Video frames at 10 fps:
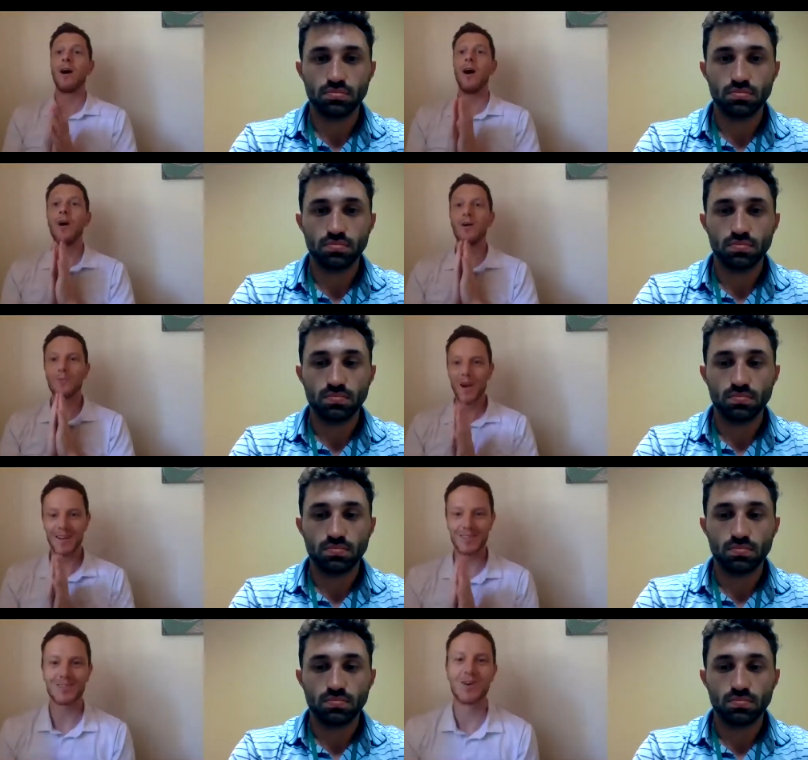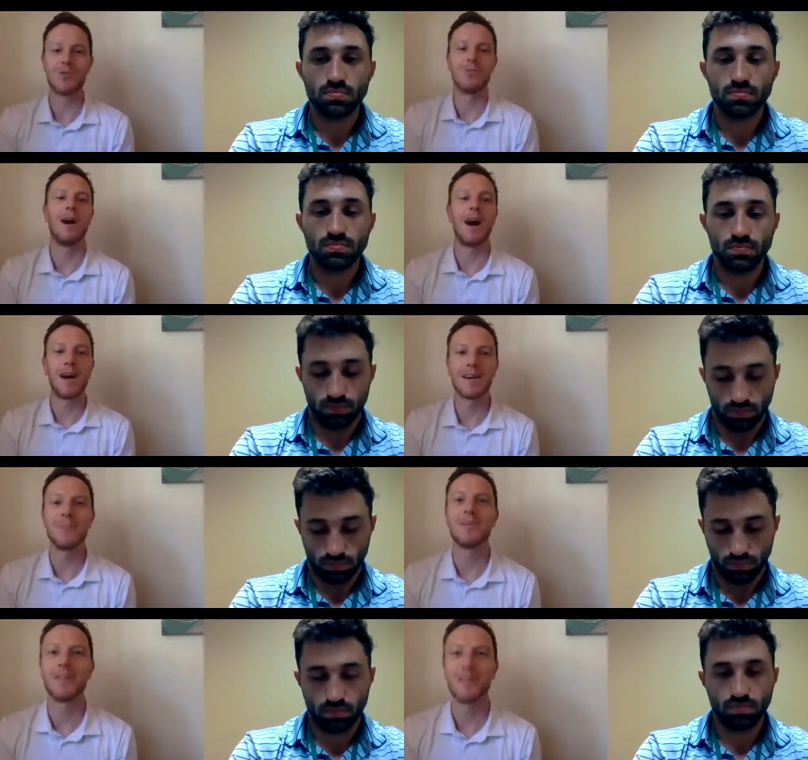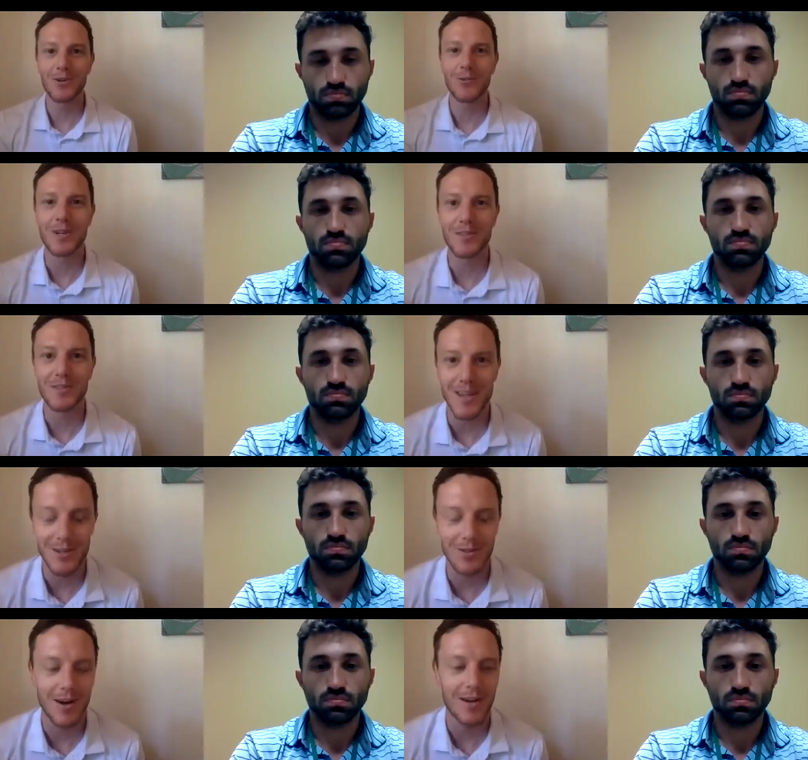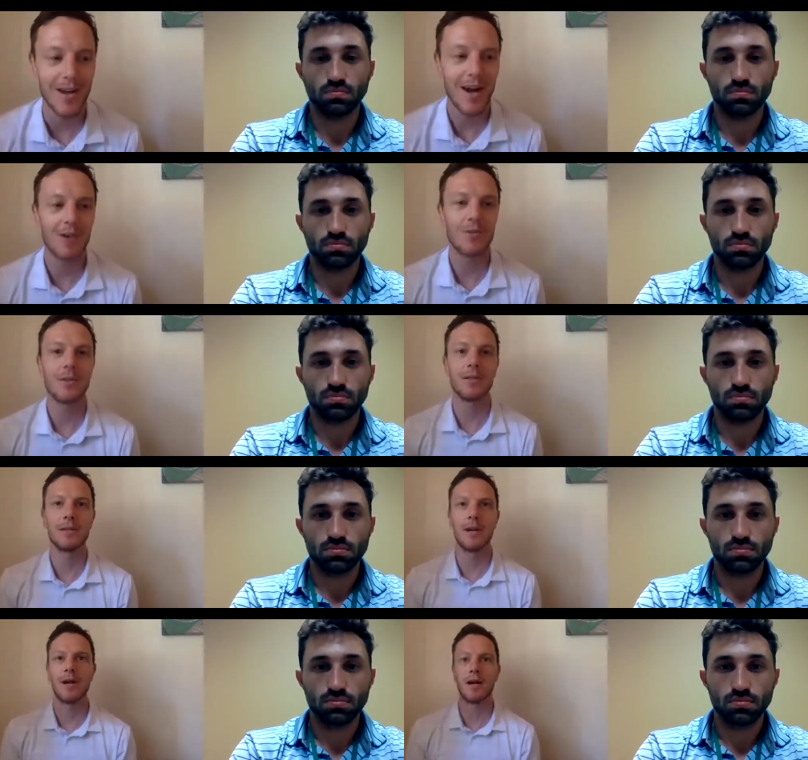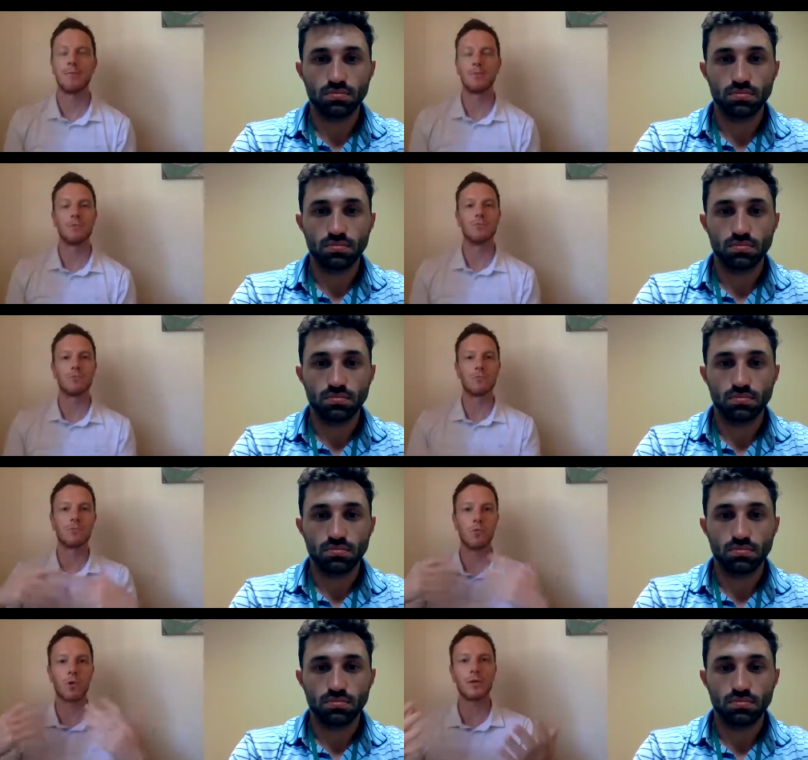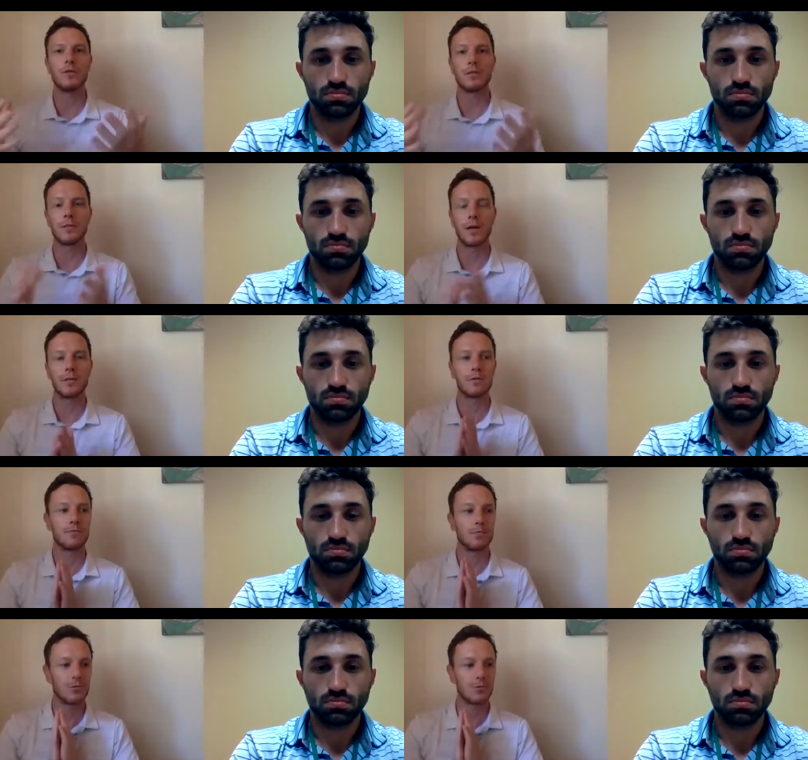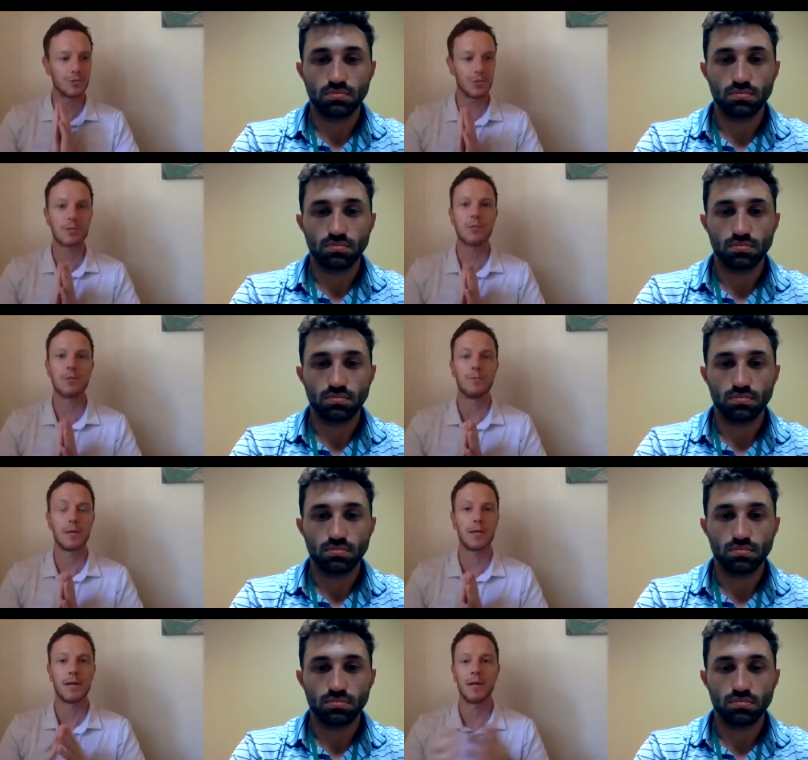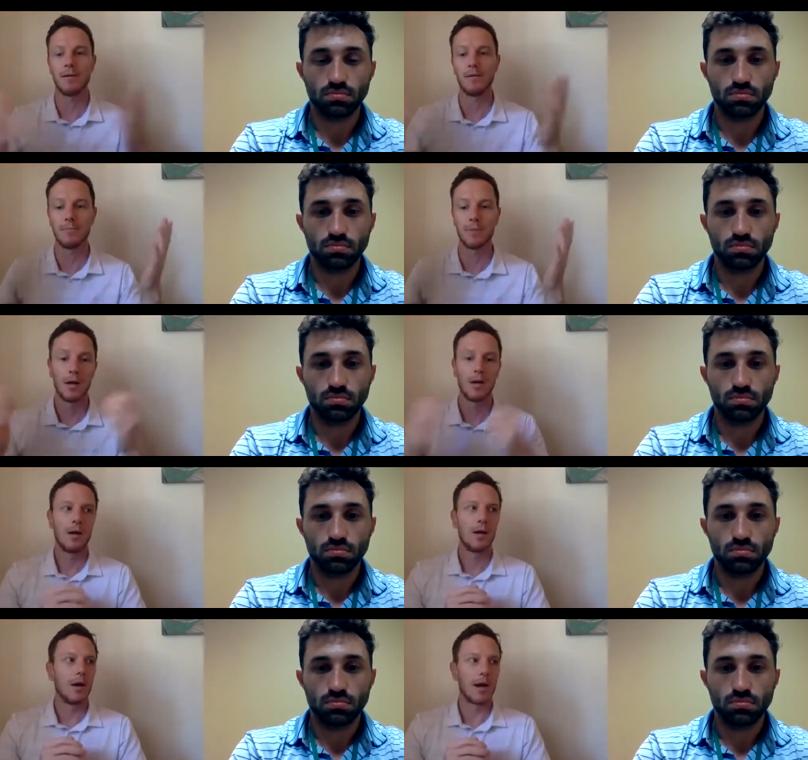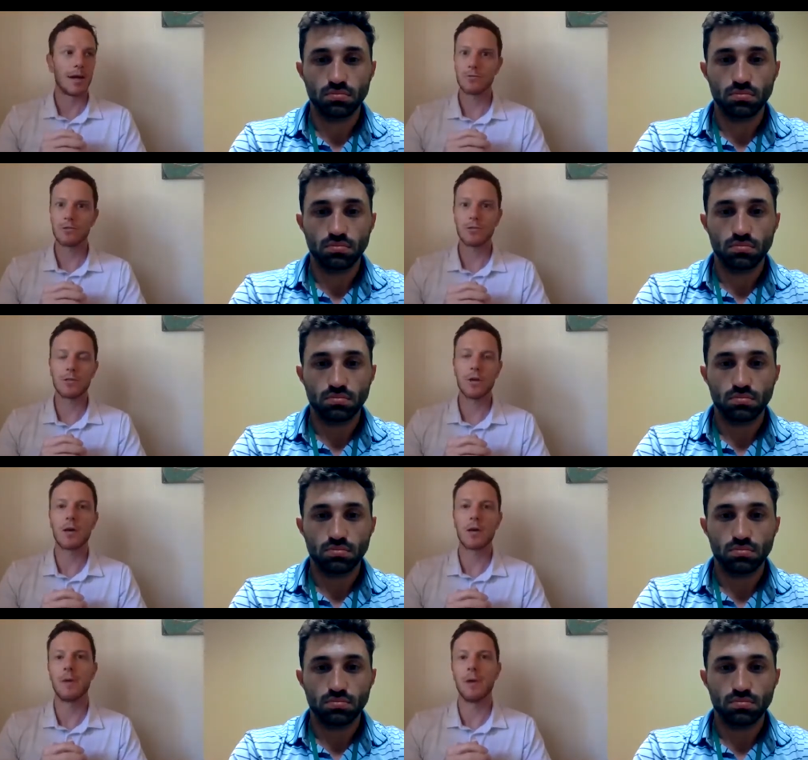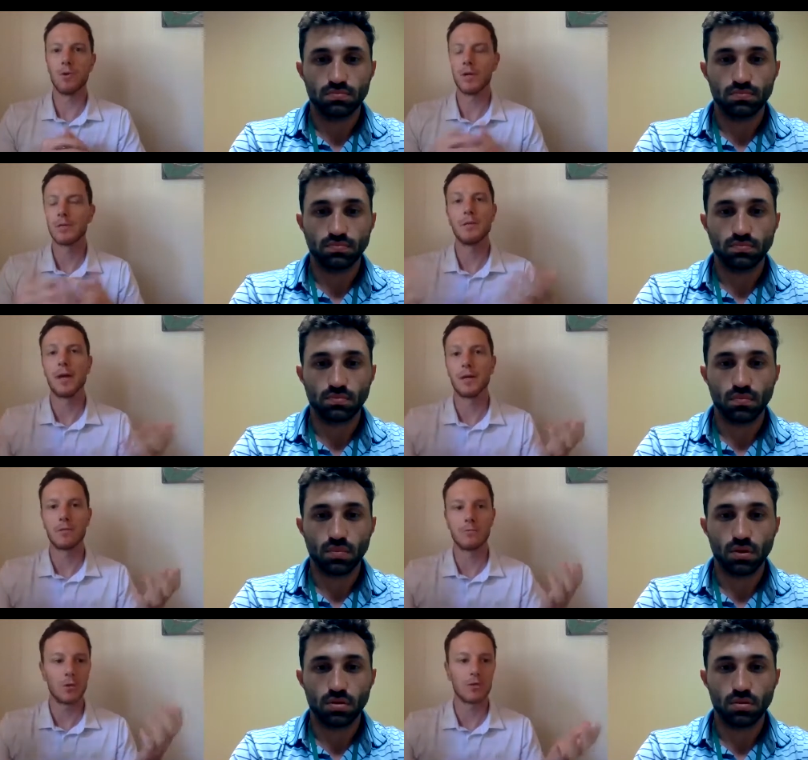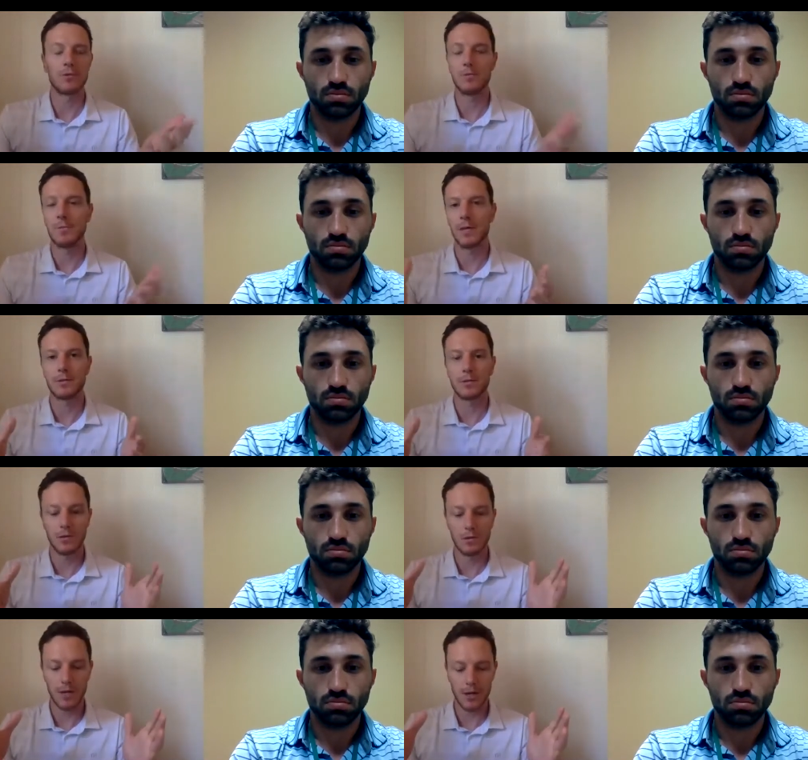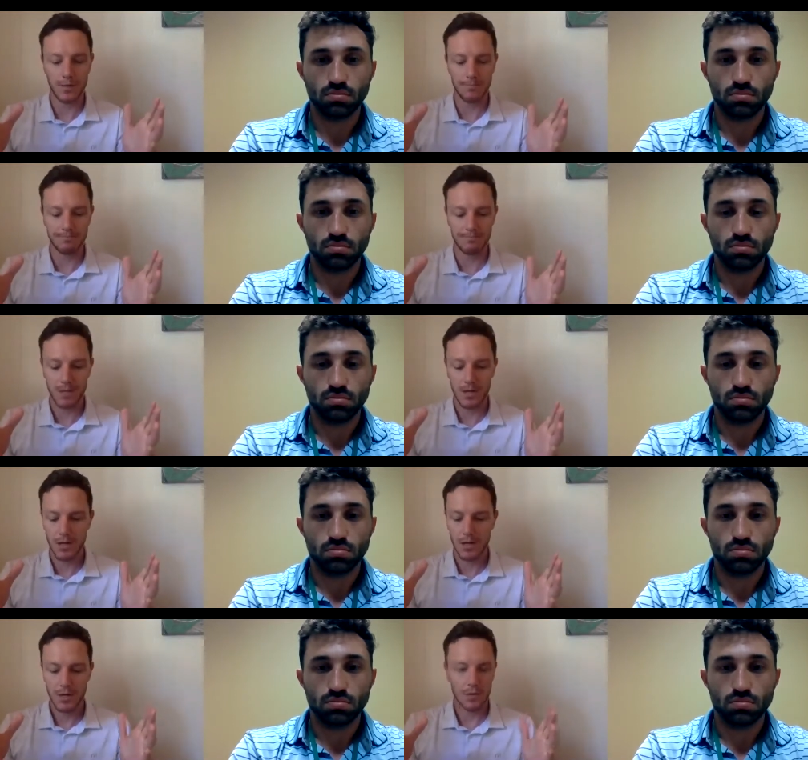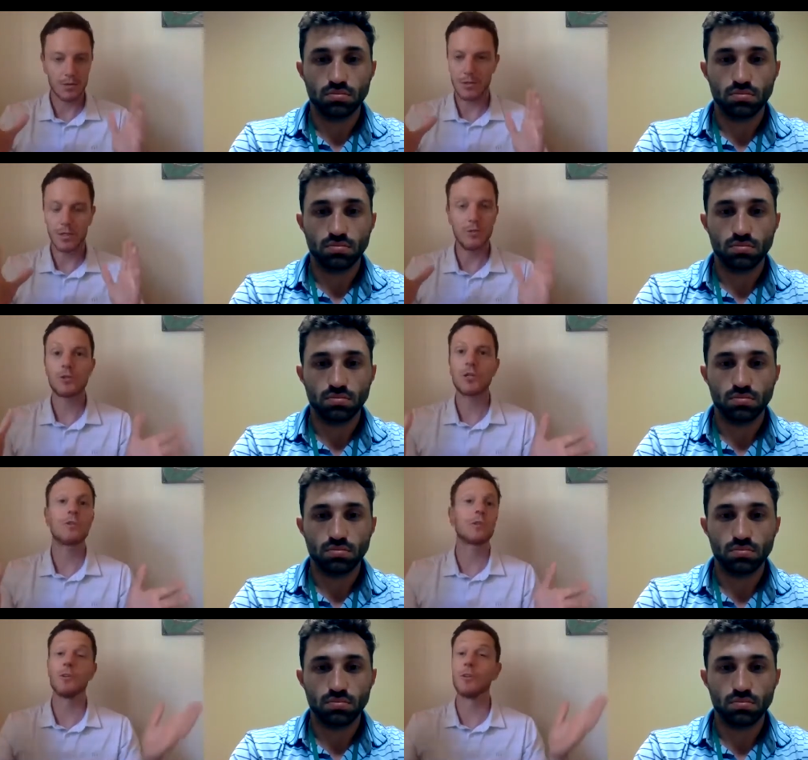Speaker 1: All right. So I am here with Daniel right now. He and I have been working together for just a little bit, and I guess we're just going to talk about what it's been like working with me. So, um, can you share just a